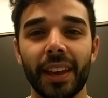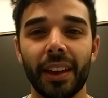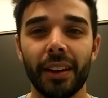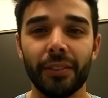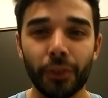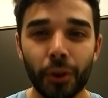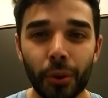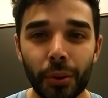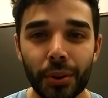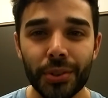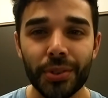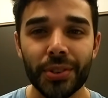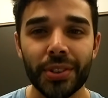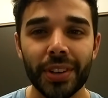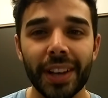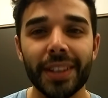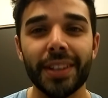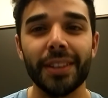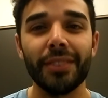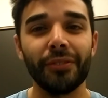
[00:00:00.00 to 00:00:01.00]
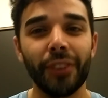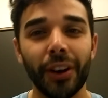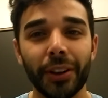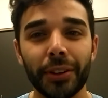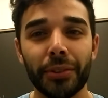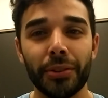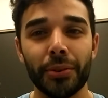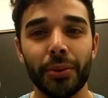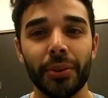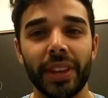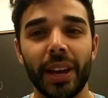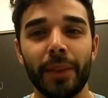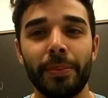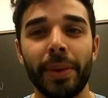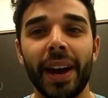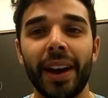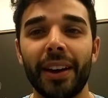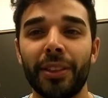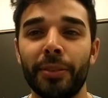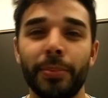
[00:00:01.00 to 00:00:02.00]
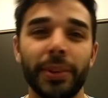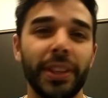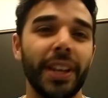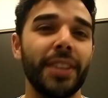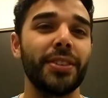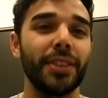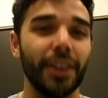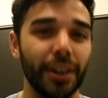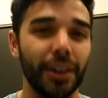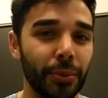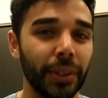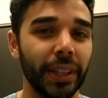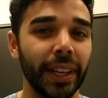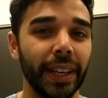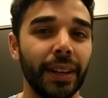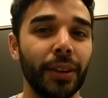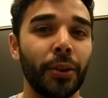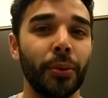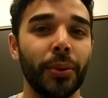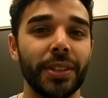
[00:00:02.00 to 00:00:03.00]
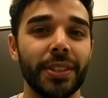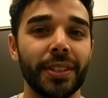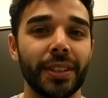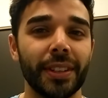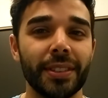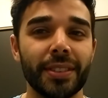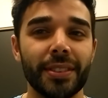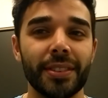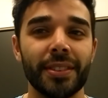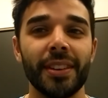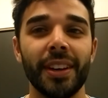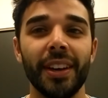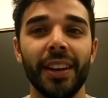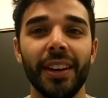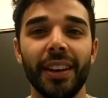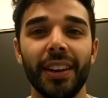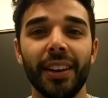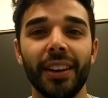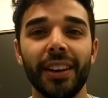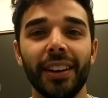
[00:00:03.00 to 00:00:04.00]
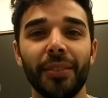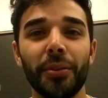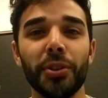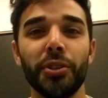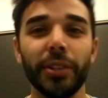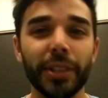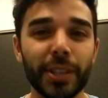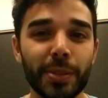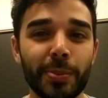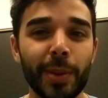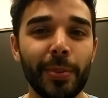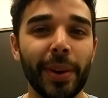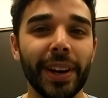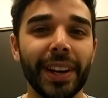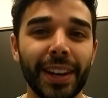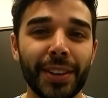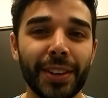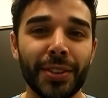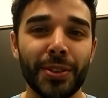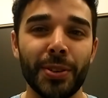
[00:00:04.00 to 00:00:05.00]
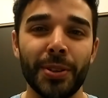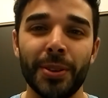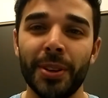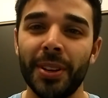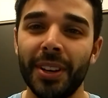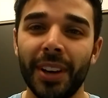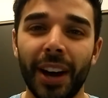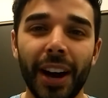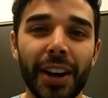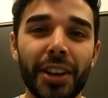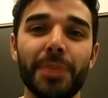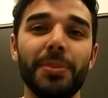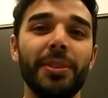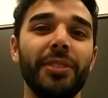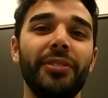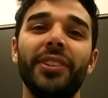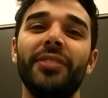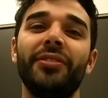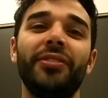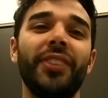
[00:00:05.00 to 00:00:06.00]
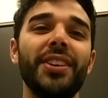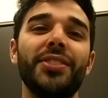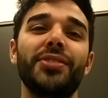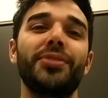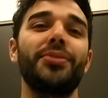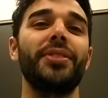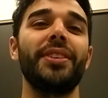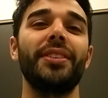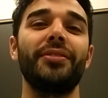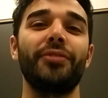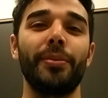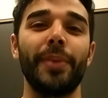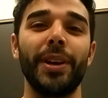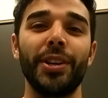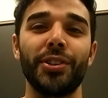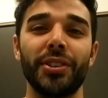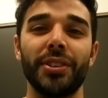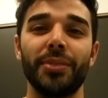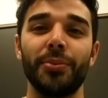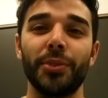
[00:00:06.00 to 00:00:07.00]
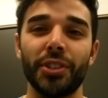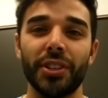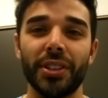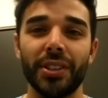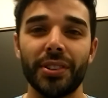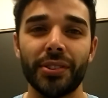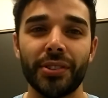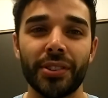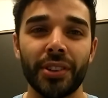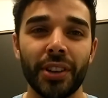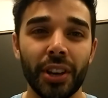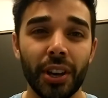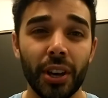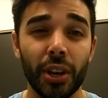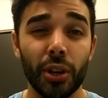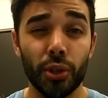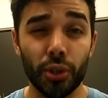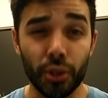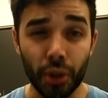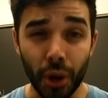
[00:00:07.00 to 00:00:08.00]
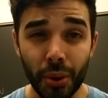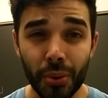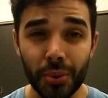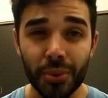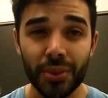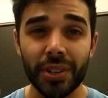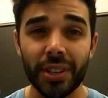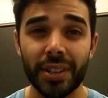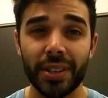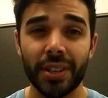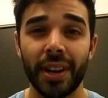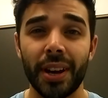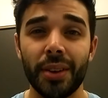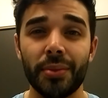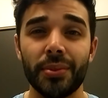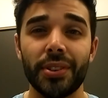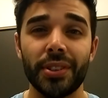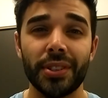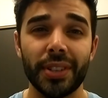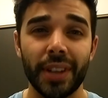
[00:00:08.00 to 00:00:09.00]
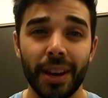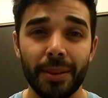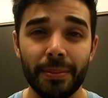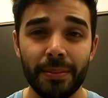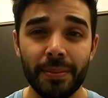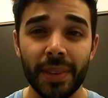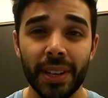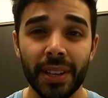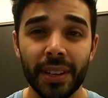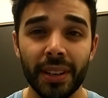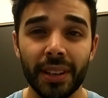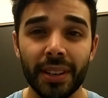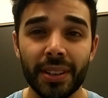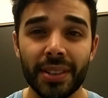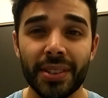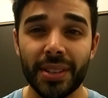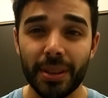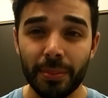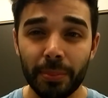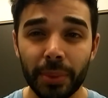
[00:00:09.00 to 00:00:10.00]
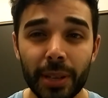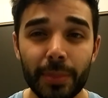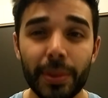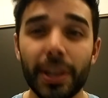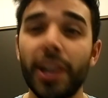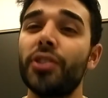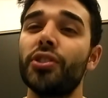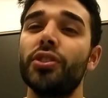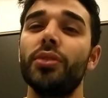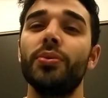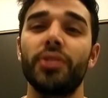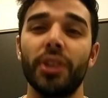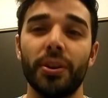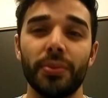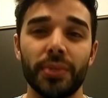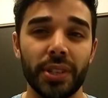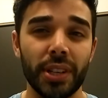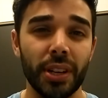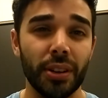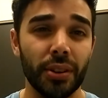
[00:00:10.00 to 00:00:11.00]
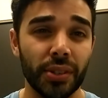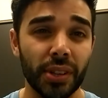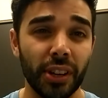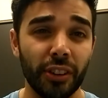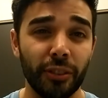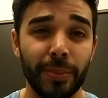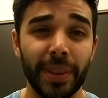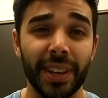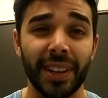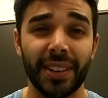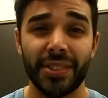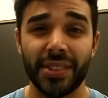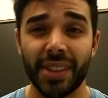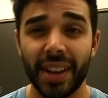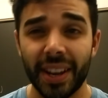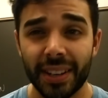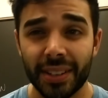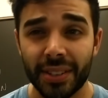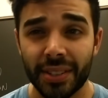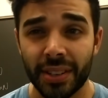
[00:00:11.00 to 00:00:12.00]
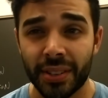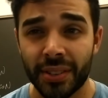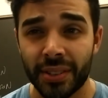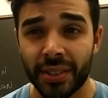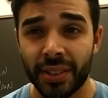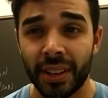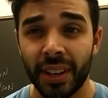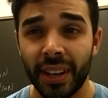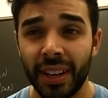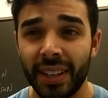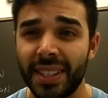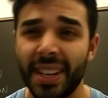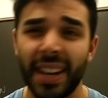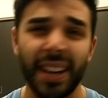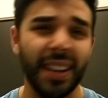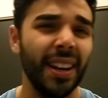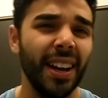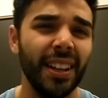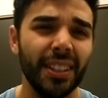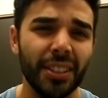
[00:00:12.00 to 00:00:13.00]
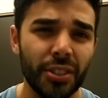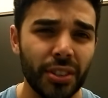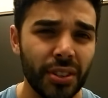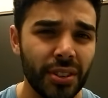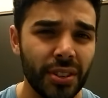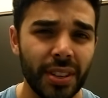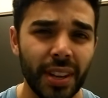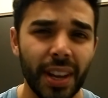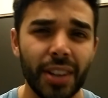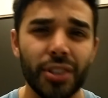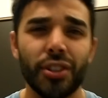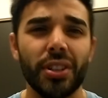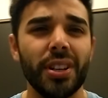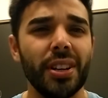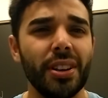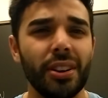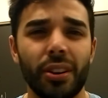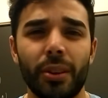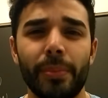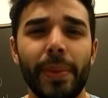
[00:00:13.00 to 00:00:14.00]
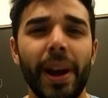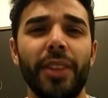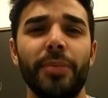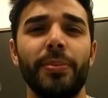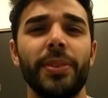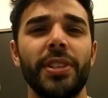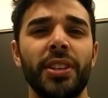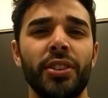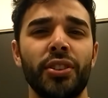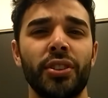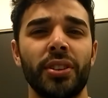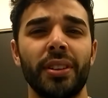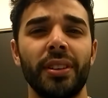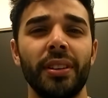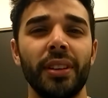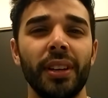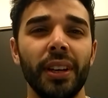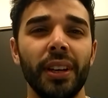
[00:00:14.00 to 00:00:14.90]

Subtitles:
Of course, I didn't follow through with that path, but that's an unrelated coincidence. Which leads me to my next item of advisory information, which is, don't discount STEM simply because you don't see yourself being a scientist, technologist, engineer, or mathematician.